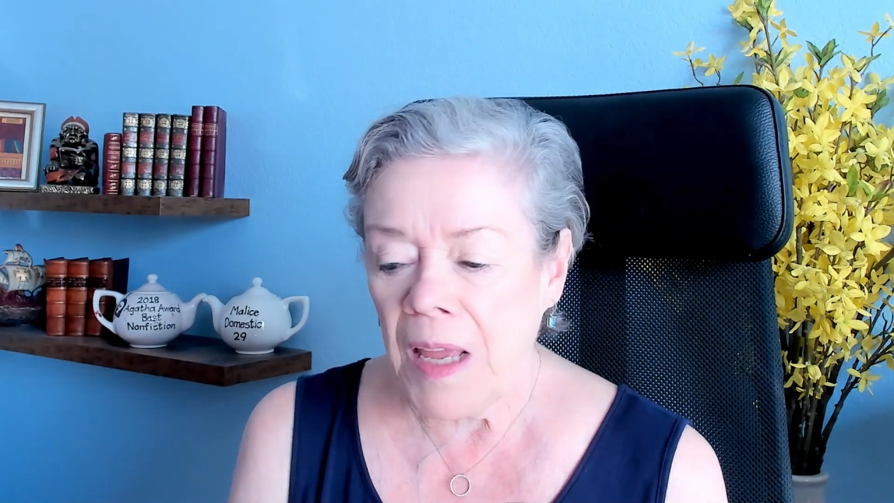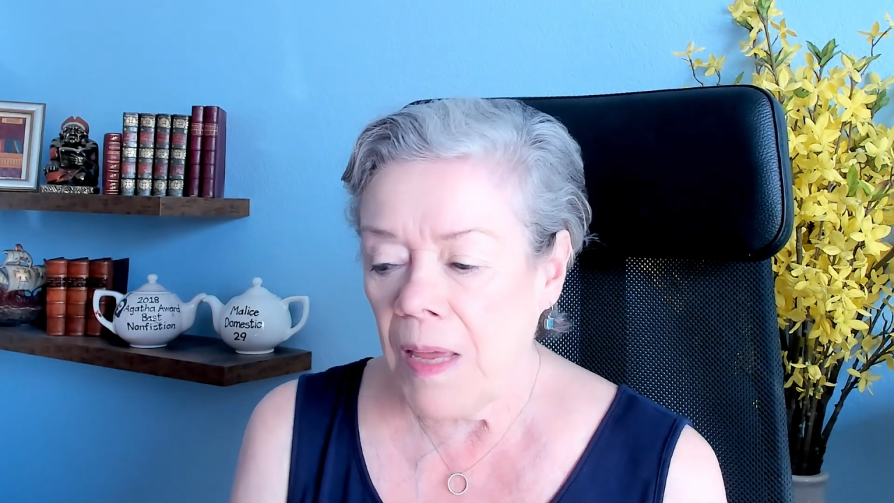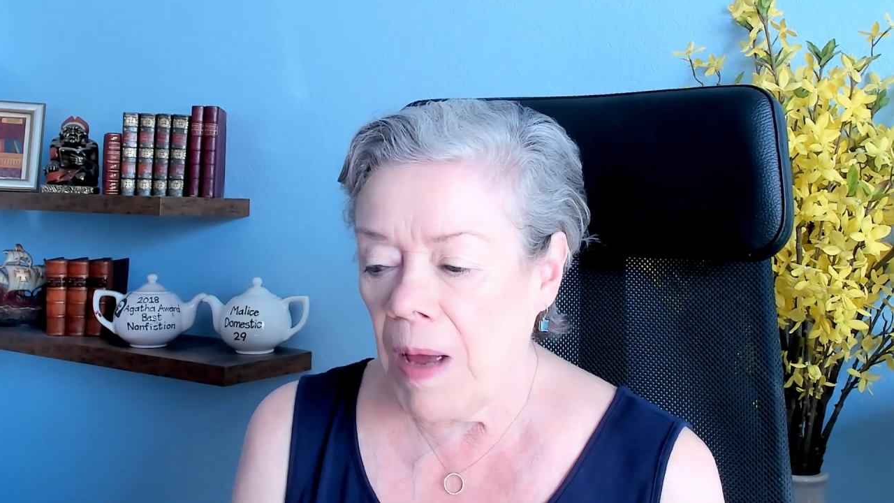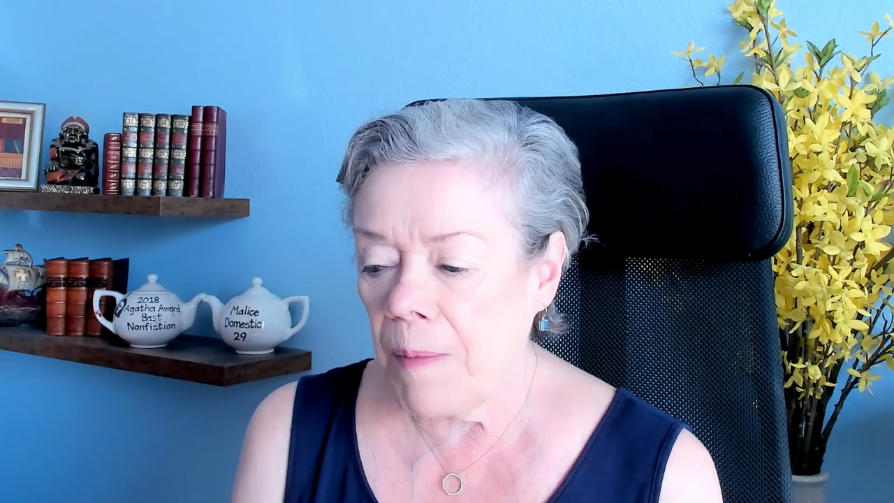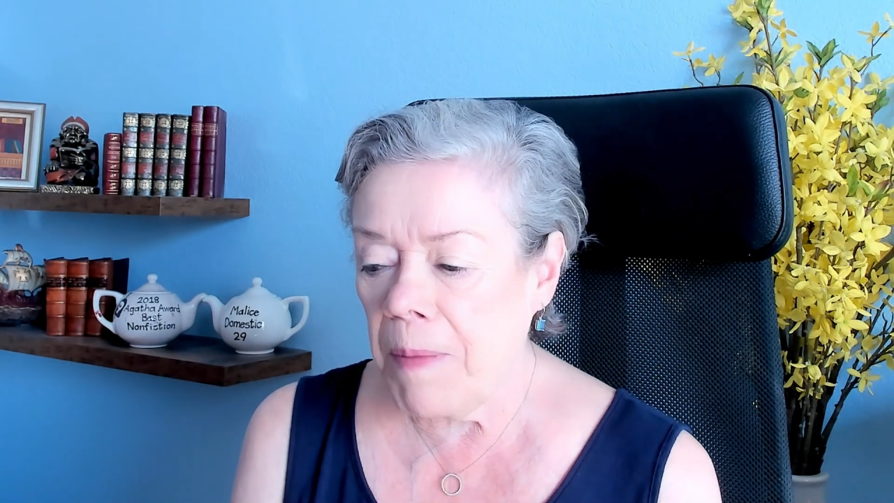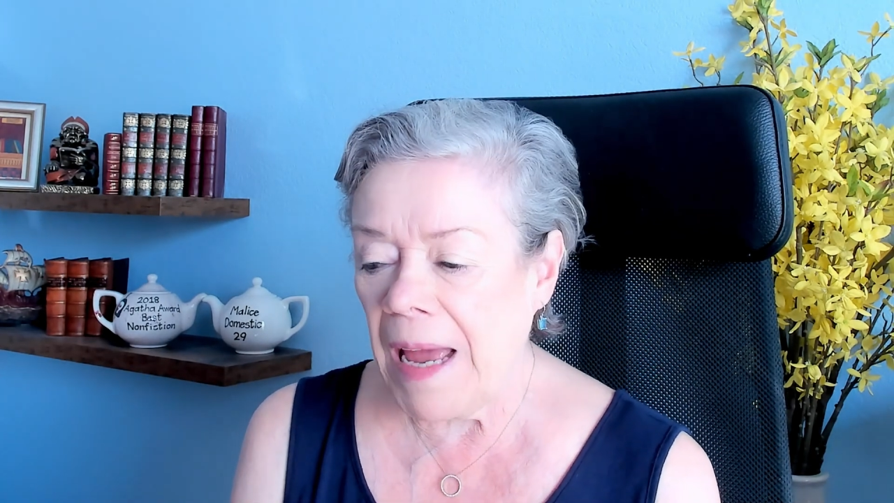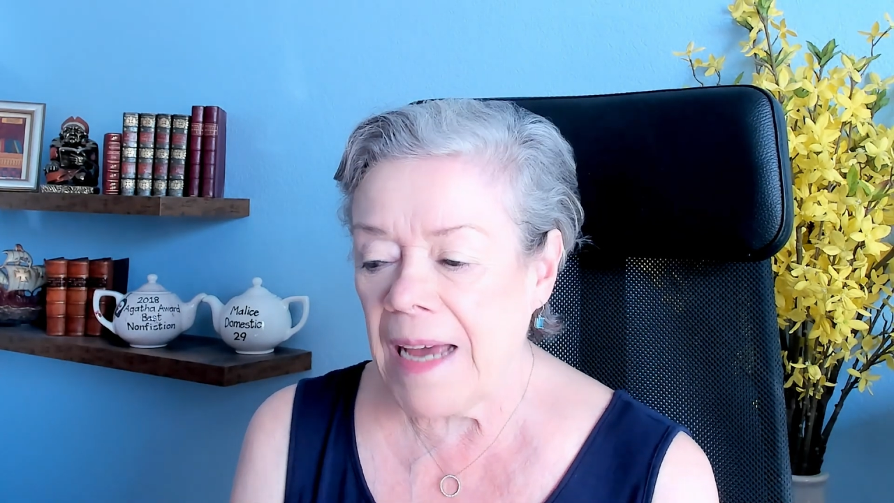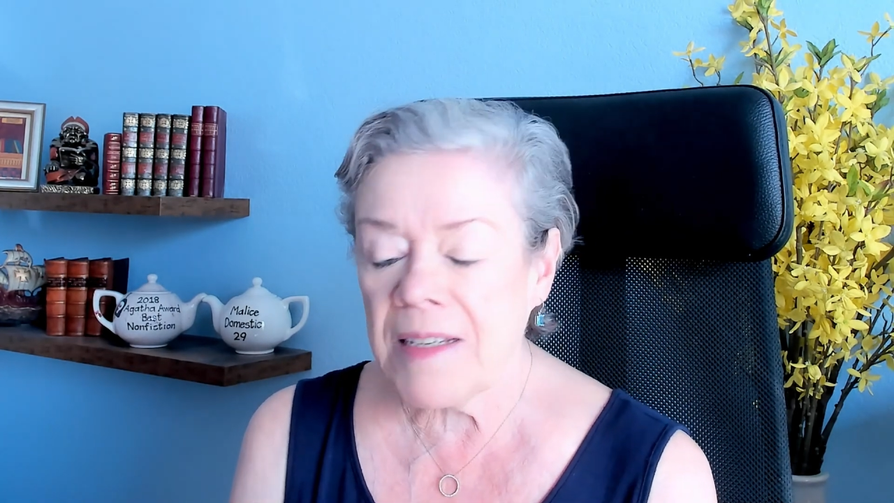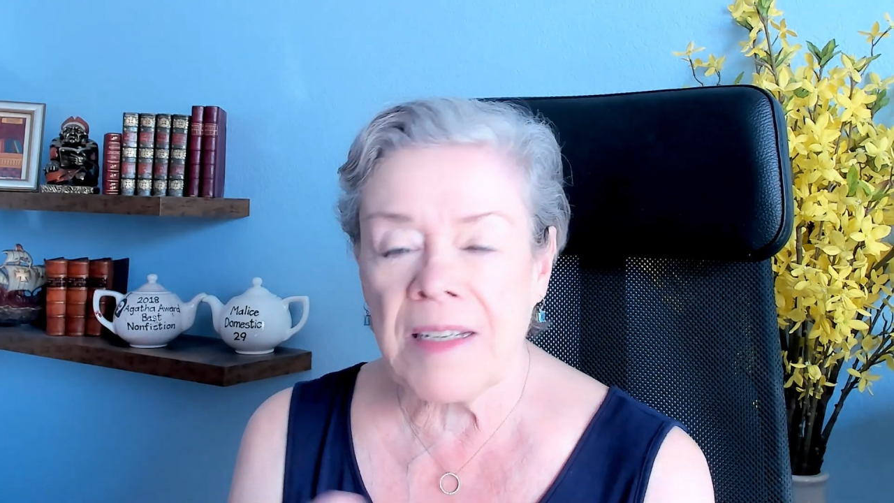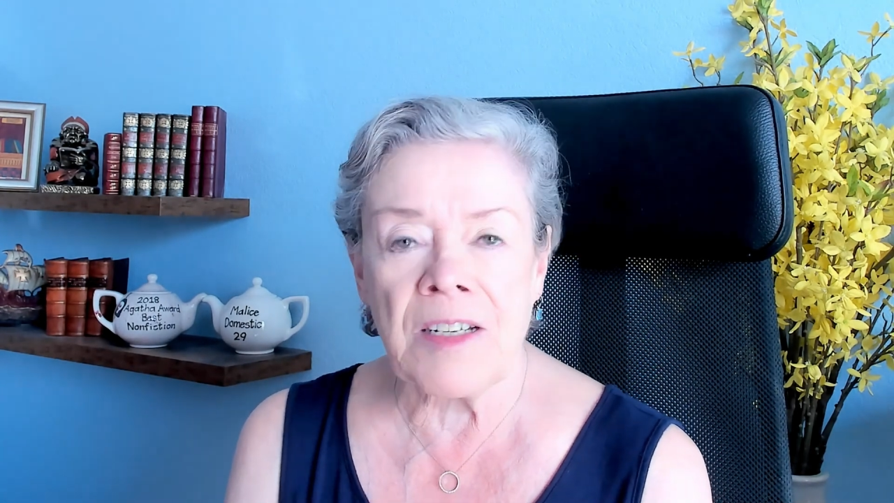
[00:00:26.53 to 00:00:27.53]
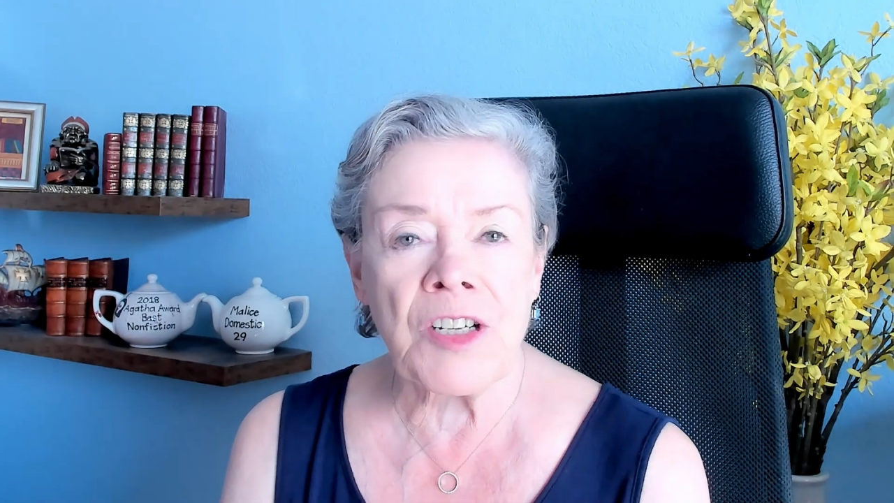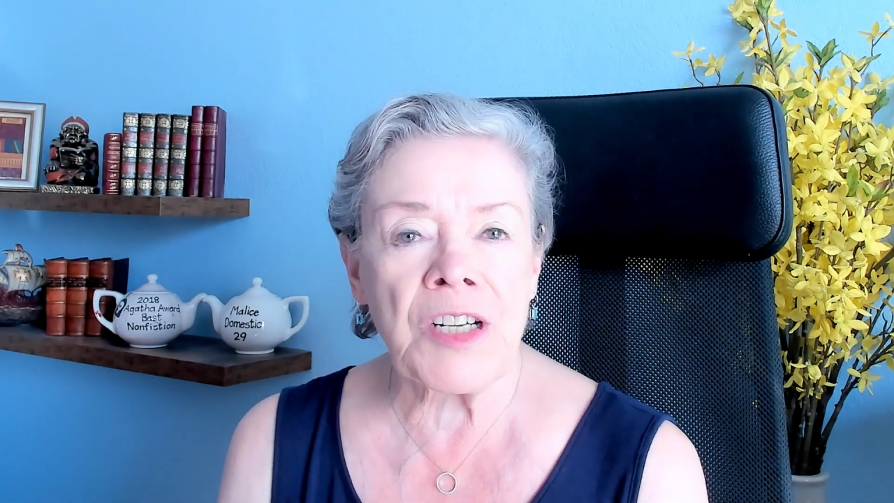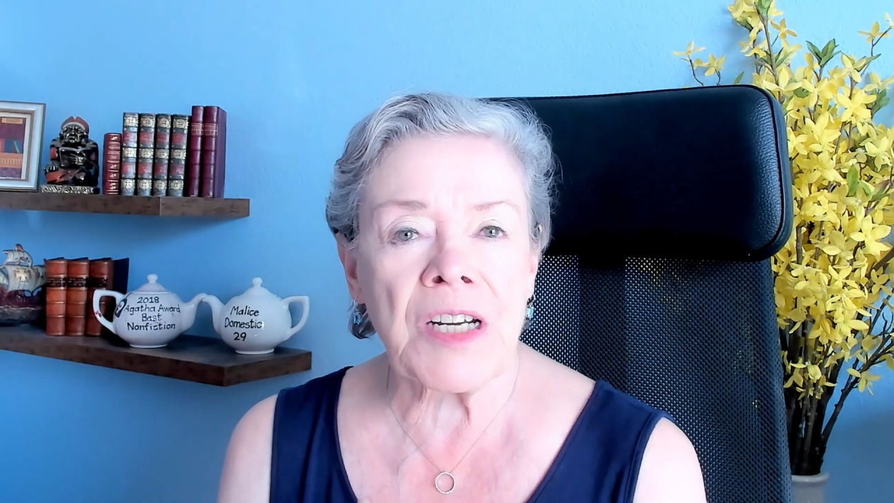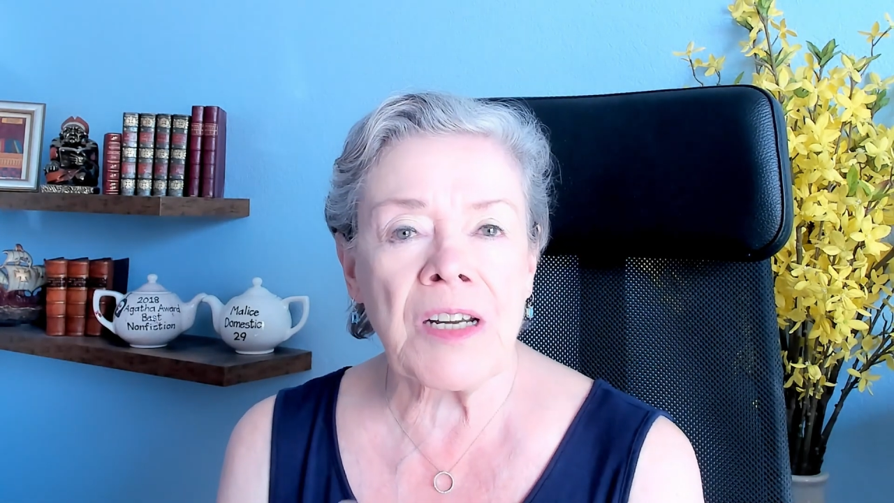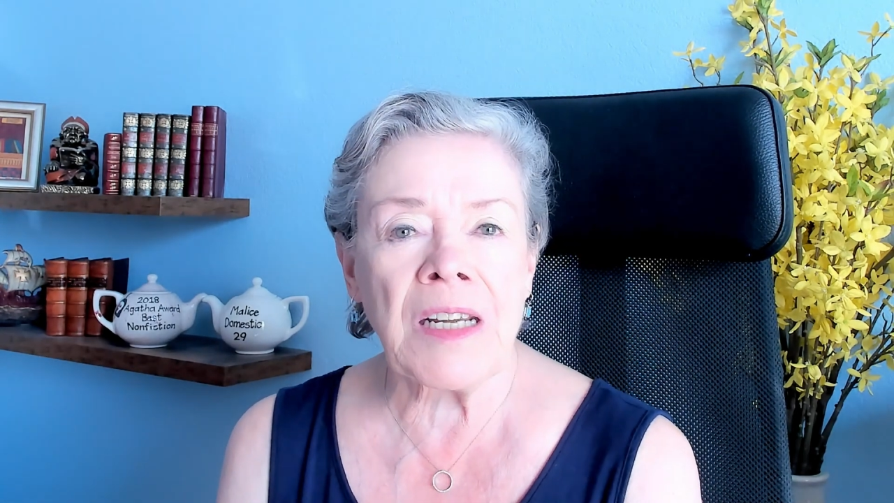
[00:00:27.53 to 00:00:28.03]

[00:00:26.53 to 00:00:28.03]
a passage